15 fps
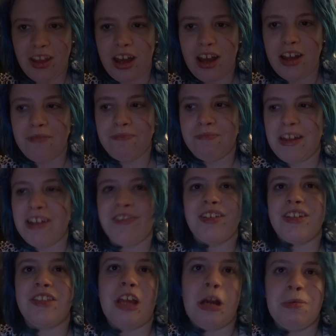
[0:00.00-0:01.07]
And
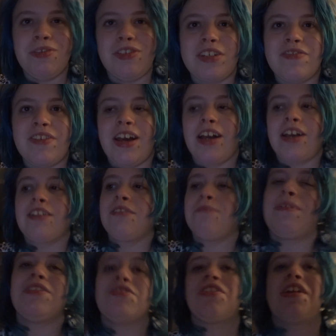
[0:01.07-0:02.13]
basically the opposite effect.
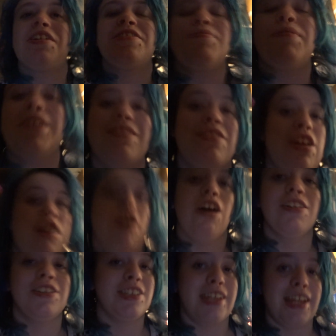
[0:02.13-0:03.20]
Benzodiazepines
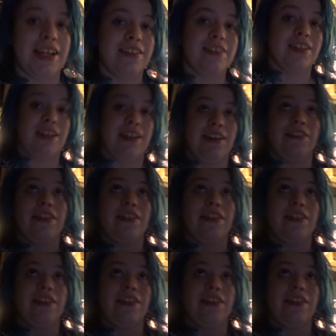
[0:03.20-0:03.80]
are sedating.